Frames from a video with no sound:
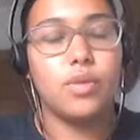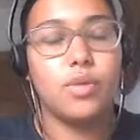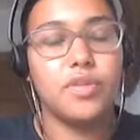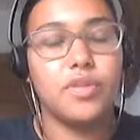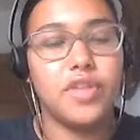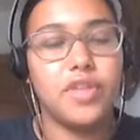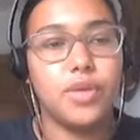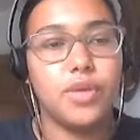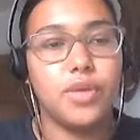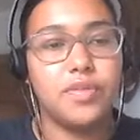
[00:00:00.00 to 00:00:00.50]

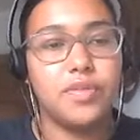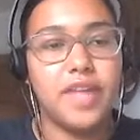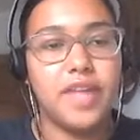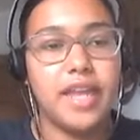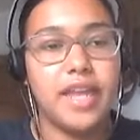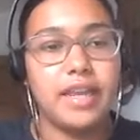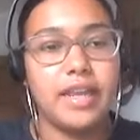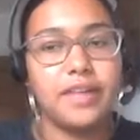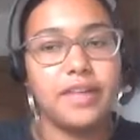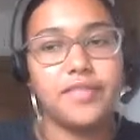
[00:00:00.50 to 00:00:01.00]

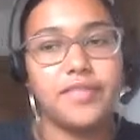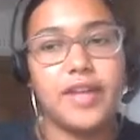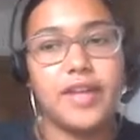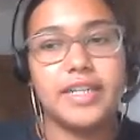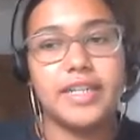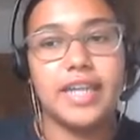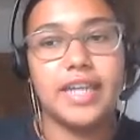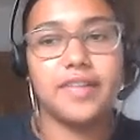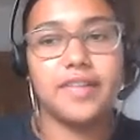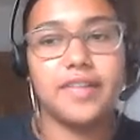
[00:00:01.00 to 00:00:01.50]
using. That's
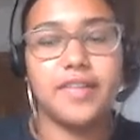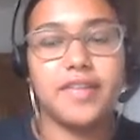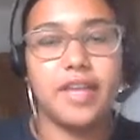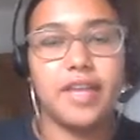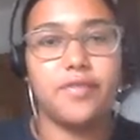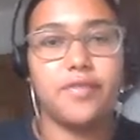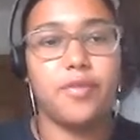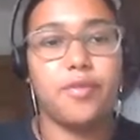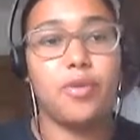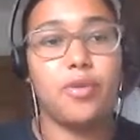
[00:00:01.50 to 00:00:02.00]

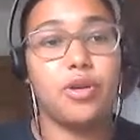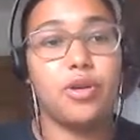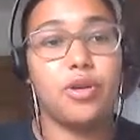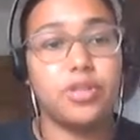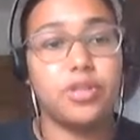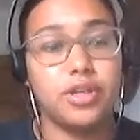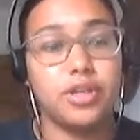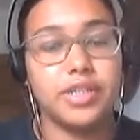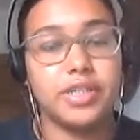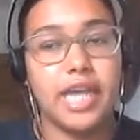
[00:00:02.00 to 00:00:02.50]
fantastic for
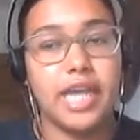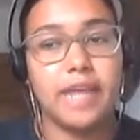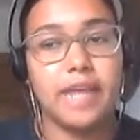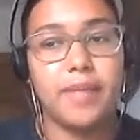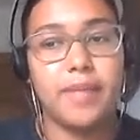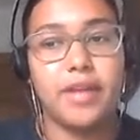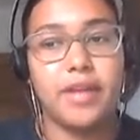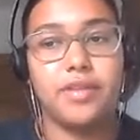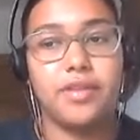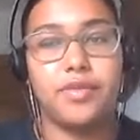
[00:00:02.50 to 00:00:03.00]

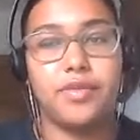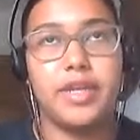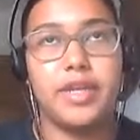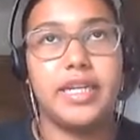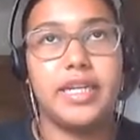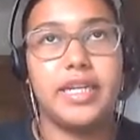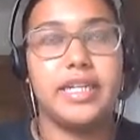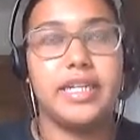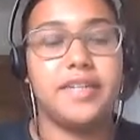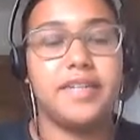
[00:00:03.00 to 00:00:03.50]
prototyping
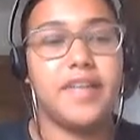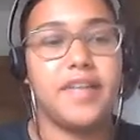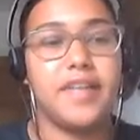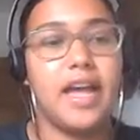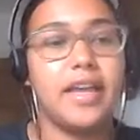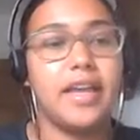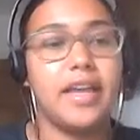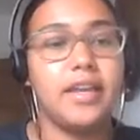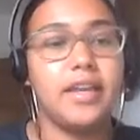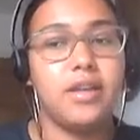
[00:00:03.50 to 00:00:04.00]
3D
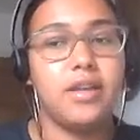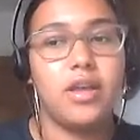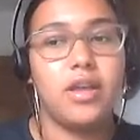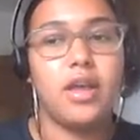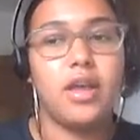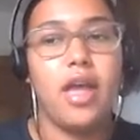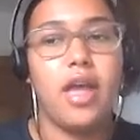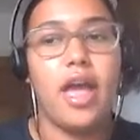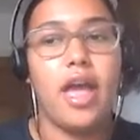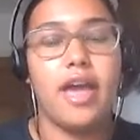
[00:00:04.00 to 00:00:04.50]
design.
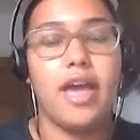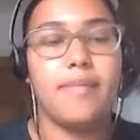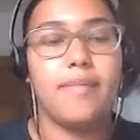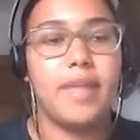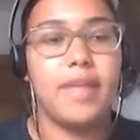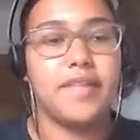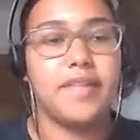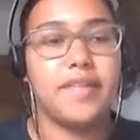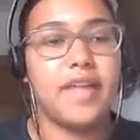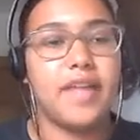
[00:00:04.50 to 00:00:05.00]

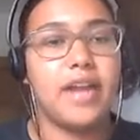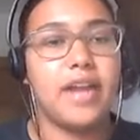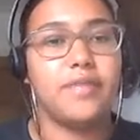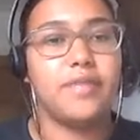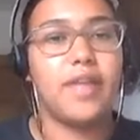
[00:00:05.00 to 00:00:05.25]
It's kind of